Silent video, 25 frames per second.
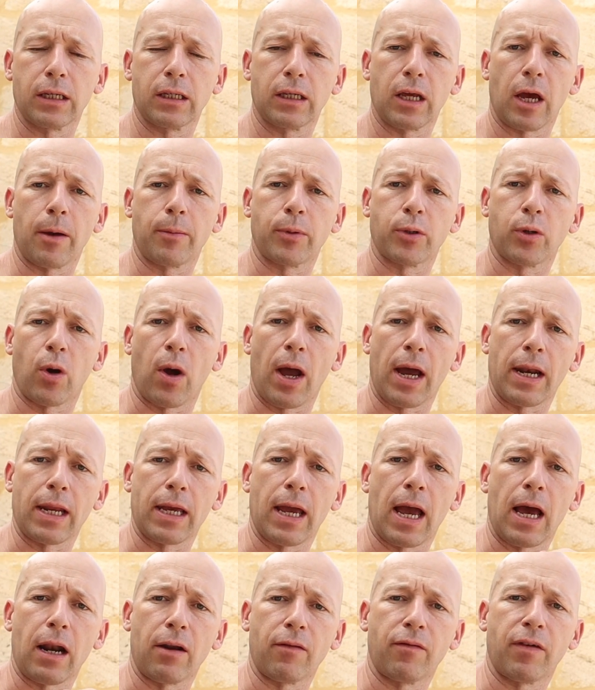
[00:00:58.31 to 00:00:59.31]
steps or
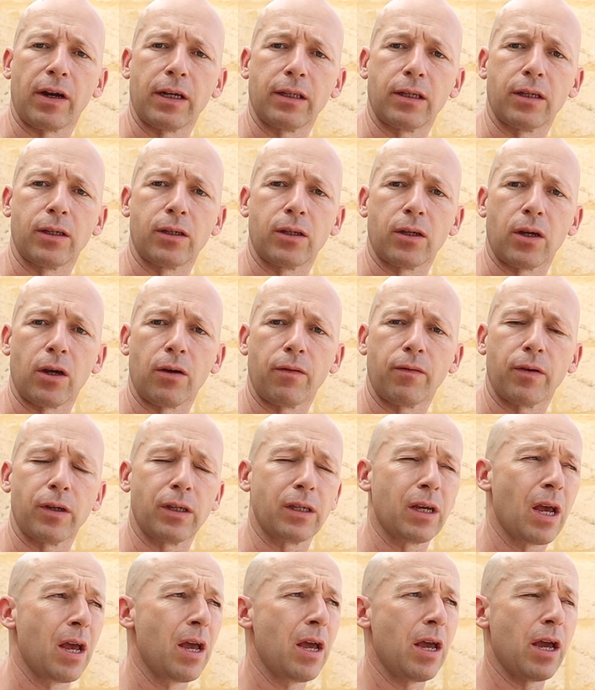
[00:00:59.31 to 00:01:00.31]
any elevated
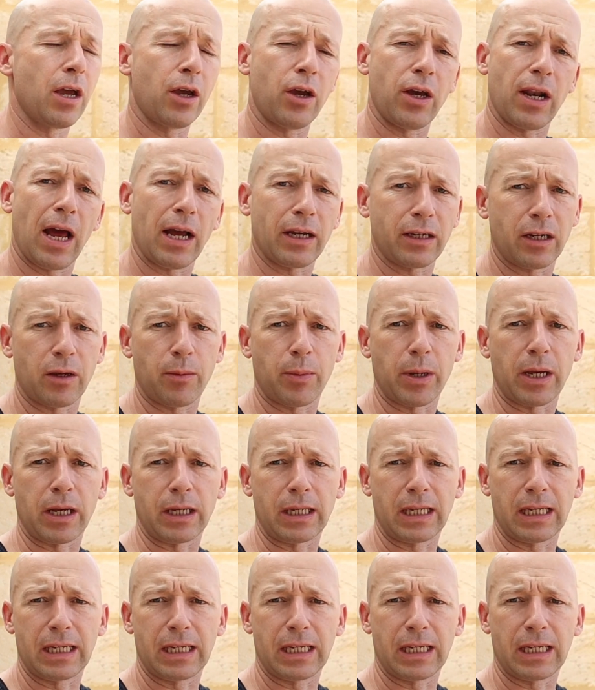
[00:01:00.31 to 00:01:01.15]
surface. It could actually be a